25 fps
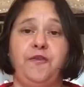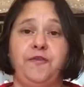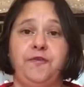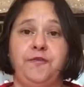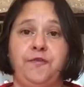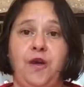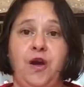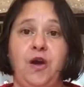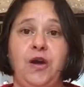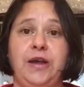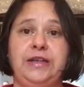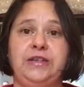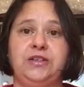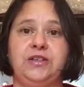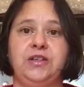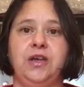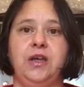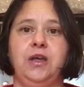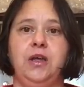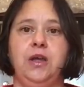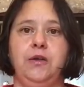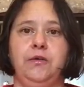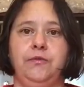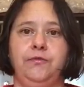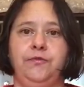I find,
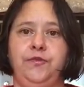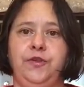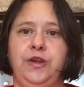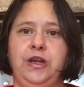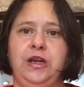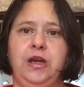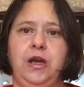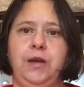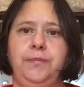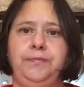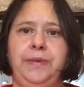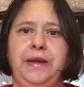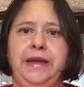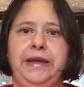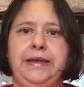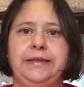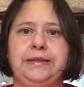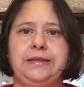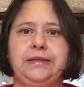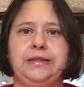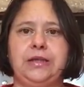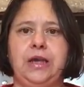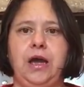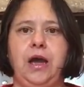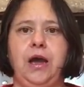feel a
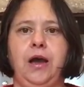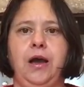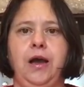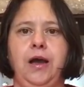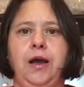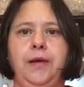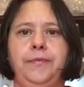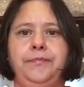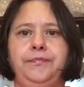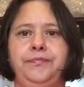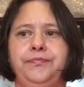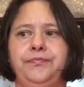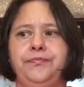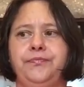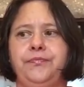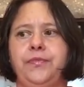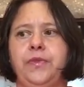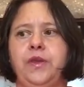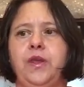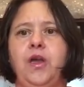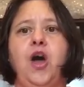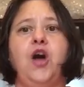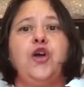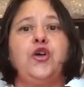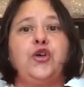bit
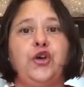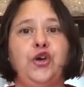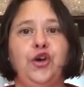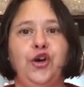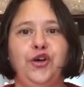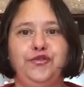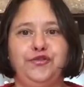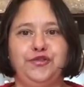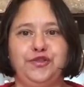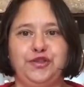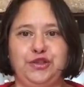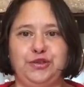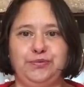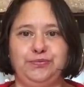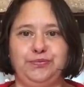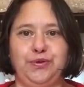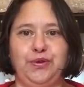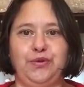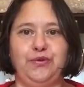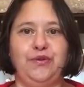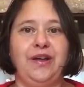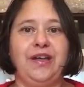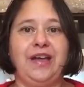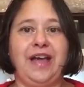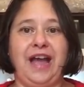
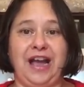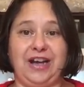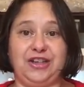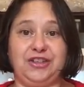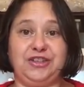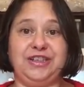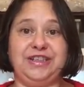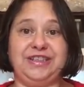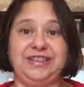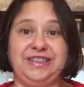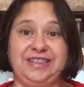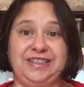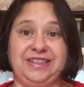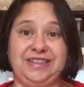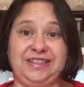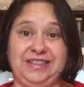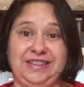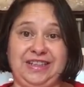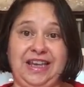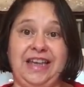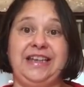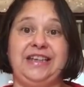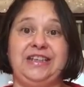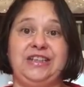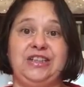uncomfortable actually
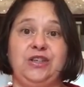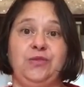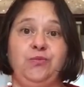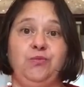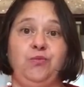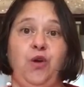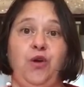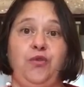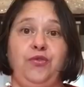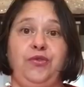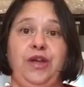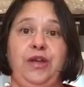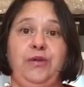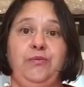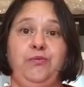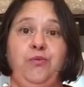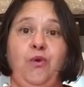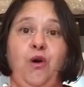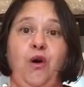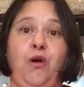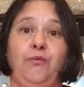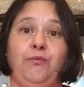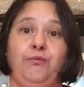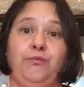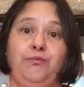stating what they
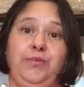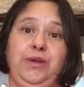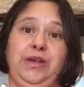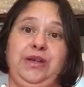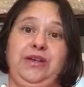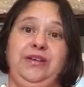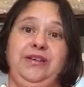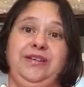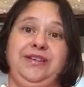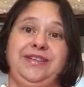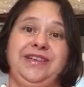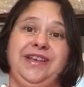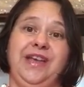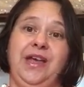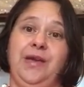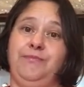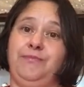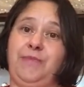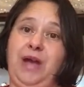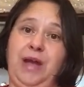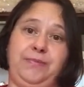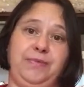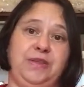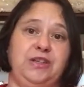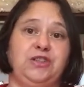want because
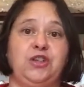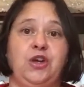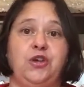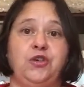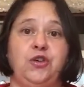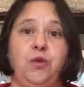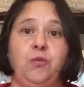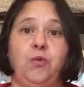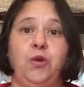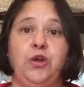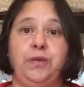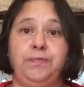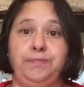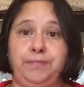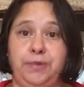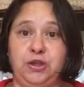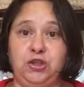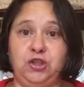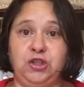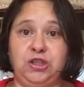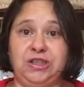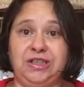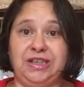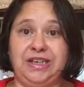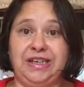maybe they don't know what your
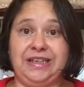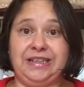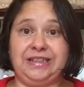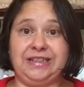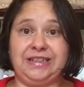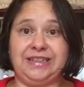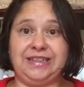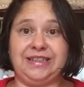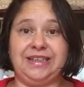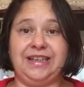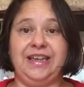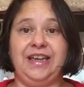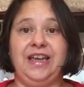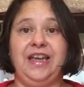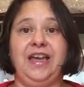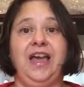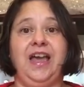budget is.